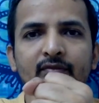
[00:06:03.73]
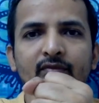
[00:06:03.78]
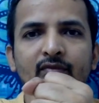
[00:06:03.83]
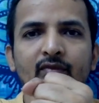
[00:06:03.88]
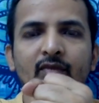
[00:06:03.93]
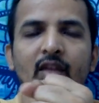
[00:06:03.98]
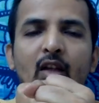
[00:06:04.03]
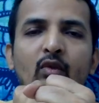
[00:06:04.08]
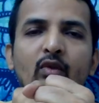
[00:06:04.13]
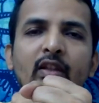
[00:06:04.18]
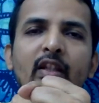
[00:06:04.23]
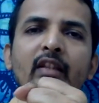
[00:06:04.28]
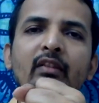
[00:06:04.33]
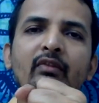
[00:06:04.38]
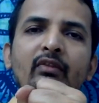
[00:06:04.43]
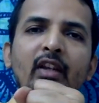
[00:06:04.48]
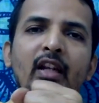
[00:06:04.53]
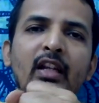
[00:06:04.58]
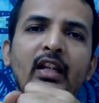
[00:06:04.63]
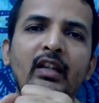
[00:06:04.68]
Now see,
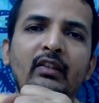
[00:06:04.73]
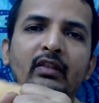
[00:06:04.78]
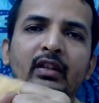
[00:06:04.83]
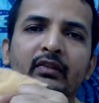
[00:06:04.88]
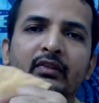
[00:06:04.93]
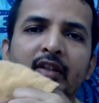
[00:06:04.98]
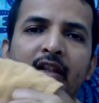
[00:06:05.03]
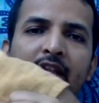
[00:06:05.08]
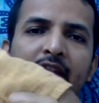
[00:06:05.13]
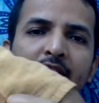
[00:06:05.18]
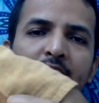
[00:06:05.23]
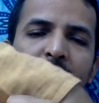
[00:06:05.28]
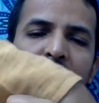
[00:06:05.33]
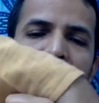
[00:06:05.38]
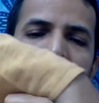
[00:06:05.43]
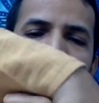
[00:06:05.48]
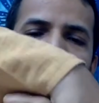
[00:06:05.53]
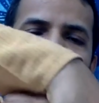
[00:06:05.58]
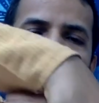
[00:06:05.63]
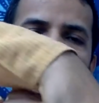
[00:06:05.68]
whenever we are doing
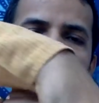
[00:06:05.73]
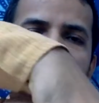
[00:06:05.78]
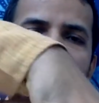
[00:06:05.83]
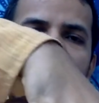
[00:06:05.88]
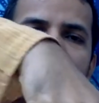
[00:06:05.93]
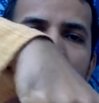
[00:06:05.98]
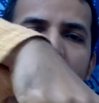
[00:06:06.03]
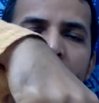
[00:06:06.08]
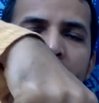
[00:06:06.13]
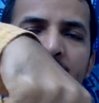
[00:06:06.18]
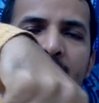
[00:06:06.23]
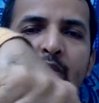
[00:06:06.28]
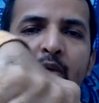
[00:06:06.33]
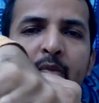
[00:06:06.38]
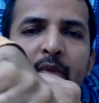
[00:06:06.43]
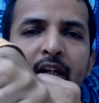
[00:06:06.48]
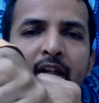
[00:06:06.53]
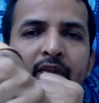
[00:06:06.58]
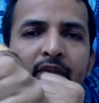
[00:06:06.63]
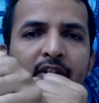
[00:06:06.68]
this kind of
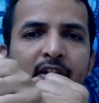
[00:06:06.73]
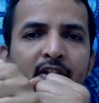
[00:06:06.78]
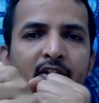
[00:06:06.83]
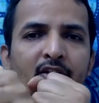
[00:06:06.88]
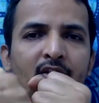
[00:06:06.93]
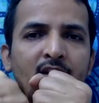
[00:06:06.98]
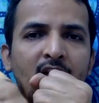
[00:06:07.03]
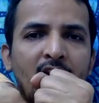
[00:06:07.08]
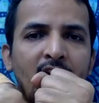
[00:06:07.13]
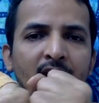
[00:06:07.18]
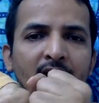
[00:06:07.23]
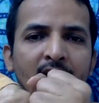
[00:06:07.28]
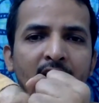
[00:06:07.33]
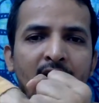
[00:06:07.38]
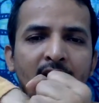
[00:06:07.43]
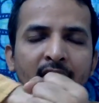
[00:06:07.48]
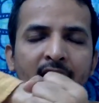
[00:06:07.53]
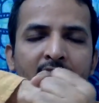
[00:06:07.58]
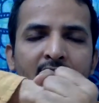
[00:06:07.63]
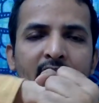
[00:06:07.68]
movement with your
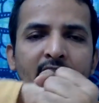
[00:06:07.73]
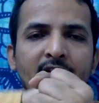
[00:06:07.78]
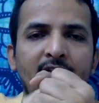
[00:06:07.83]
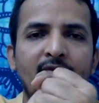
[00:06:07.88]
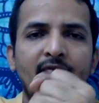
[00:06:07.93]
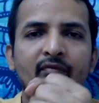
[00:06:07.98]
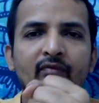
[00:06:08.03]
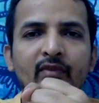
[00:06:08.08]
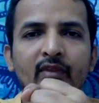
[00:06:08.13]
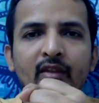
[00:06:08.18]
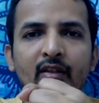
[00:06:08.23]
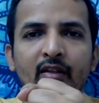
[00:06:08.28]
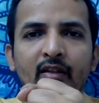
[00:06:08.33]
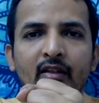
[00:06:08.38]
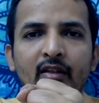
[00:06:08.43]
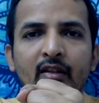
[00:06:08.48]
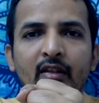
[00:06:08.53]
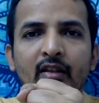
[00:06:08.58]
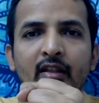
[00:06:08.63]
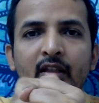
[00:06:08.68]
hand,
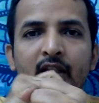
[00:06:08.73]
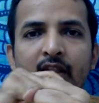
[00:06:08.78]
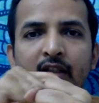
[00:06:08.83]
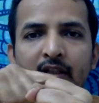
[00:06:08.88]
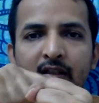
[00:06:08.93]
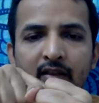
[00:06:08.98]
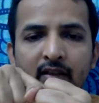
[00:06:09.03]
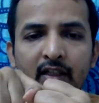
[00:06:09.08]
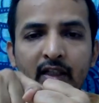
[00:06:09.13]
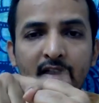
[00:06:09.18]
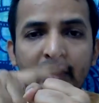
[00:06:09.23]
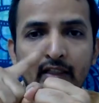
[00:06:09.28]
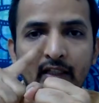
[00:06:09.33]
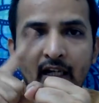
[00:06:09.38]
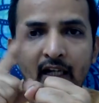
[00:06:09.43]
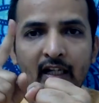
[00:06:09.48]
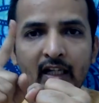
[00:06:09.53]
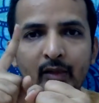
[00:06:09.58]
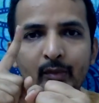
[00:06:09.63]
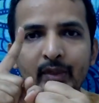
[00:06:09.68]
the
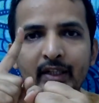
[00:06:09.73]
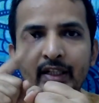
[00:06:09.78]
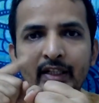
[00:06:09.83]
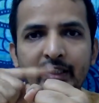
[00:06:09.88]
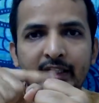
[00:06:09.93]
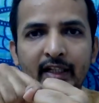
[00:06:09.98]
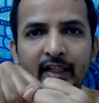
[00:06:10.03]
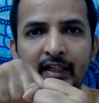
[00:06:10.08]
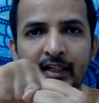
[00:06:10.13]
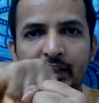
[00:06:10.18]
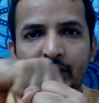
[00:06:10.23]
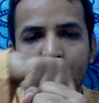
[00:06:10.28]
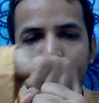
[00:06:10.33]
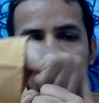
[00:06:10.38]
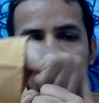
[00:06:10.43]
time it takes to